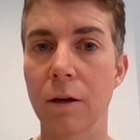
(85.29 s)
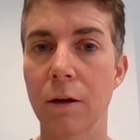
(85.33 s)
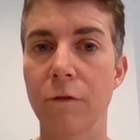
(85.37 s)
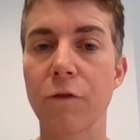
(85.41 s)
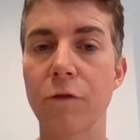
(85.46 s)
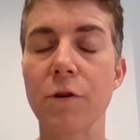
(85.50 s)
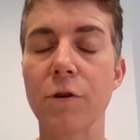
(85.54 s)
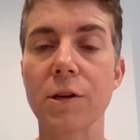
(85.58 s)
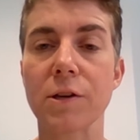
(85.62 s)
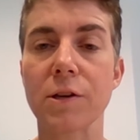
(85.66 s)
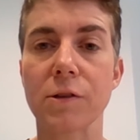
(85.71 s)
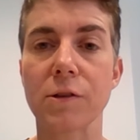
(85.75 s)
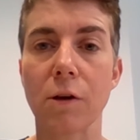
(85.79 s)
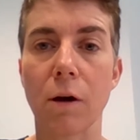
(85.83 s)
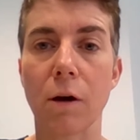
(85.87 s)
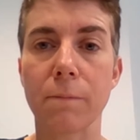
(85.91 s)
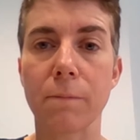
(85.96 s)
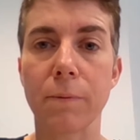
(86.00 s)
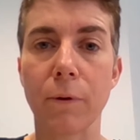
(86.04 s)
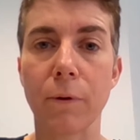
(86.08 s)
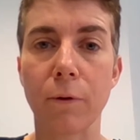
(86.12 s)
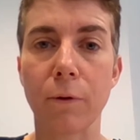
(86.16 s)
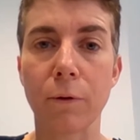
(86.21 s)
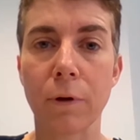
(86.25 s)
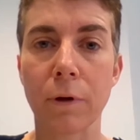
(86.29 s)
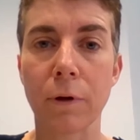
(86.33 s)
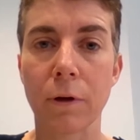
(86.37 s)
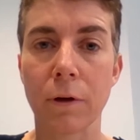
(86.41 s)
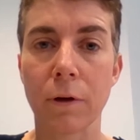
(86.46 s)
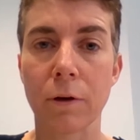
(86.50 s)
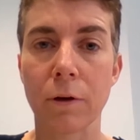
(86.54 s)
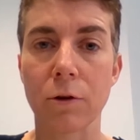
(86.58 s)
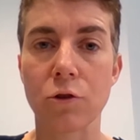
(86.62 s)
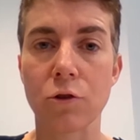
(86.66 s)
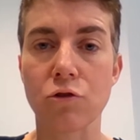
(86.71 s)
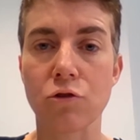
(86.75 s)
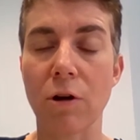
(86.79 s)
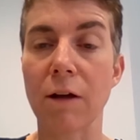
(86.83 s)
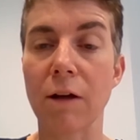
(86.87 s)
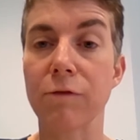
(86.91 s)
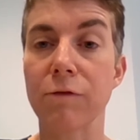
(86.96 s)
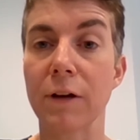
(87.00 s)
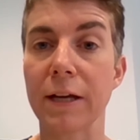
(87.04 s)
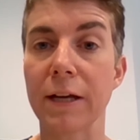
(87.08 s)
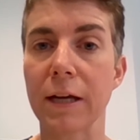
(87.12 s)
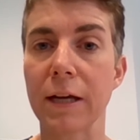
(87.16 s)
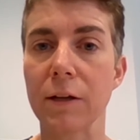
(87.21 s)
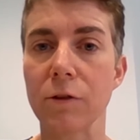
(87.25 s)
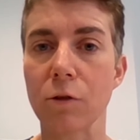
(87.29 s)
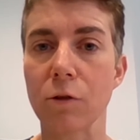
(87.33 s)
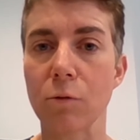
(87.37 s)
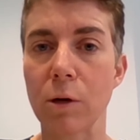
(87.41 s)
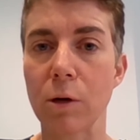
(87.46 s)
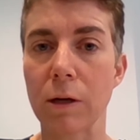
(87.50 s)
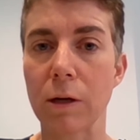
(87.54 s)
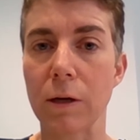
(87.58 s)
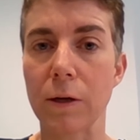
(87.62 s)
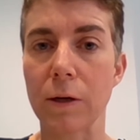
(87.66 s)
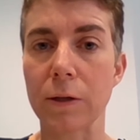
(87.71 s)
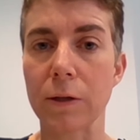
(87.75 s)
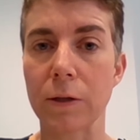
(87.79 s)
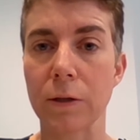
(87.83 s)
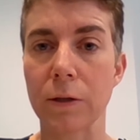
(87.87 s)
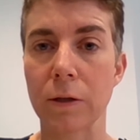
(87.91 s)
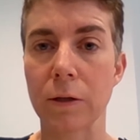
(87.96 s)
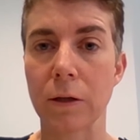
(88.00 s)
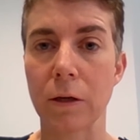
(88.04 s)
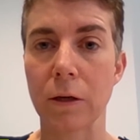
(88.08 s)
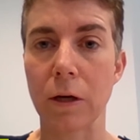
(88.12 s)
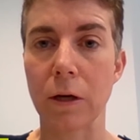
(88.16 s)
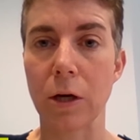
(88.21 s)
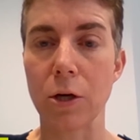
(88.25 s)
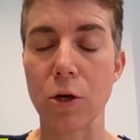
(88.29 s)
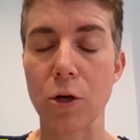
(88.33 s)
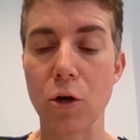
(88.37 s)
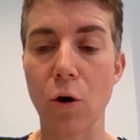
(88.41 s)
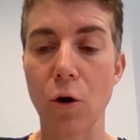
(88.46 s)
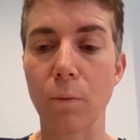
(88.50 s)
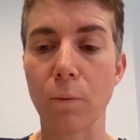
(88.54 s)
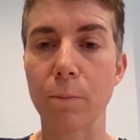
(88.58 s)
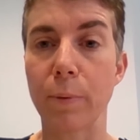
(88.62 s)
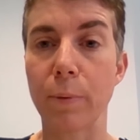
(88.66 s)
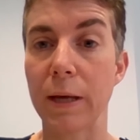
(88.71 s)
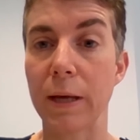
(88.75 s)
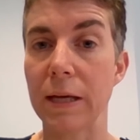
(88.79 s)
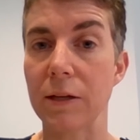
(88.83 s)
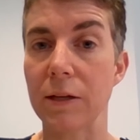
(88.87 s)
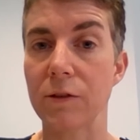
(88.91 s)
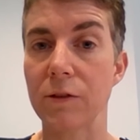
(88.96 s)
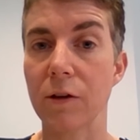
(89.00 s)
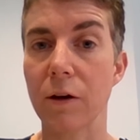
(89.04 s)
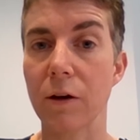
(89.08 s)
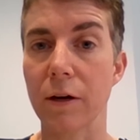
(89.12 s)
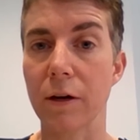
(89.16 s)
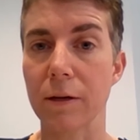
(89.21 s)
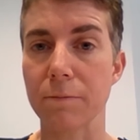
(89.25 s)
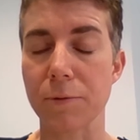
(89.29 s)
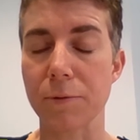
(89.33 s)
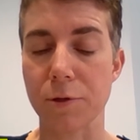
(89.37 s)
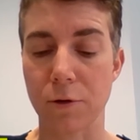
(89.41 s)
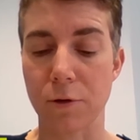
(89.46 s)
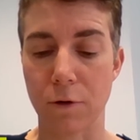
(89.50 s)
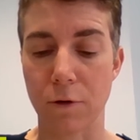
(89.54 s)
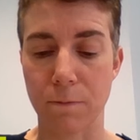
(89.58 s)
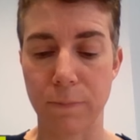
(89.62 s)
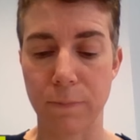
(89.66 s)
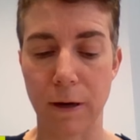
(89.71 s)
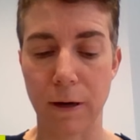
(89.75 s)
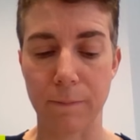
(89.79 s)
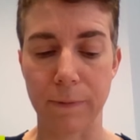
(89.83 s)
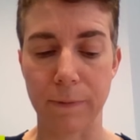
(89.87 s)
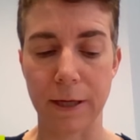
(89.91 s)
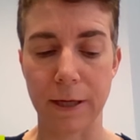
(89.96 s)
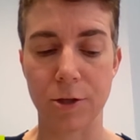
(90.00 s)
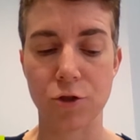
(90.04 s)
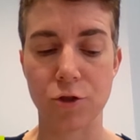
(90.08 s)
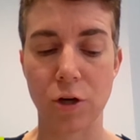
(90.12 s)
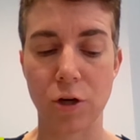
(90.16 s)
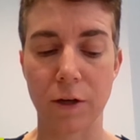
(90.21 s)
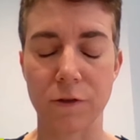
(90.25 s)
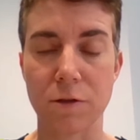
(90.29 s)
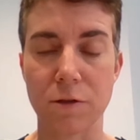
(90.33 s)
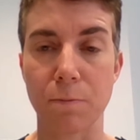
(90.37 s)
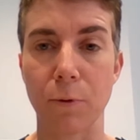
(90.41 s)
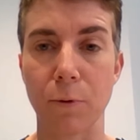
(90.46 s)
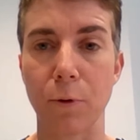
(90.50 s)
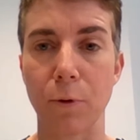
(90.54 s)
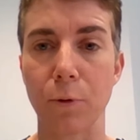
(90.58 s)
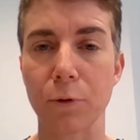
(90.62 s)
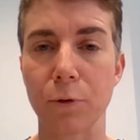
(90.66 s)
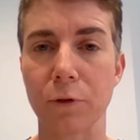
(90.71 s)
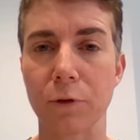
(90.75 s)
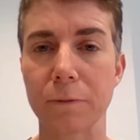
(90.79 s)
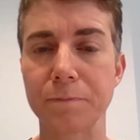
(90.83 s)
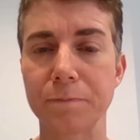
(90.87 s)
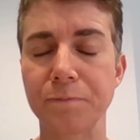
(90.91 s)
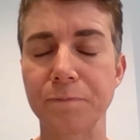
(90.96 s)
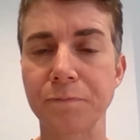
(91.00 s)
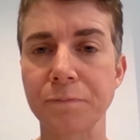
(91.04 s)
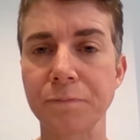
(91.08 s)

For example, travelling into work at non-peak times on public transport.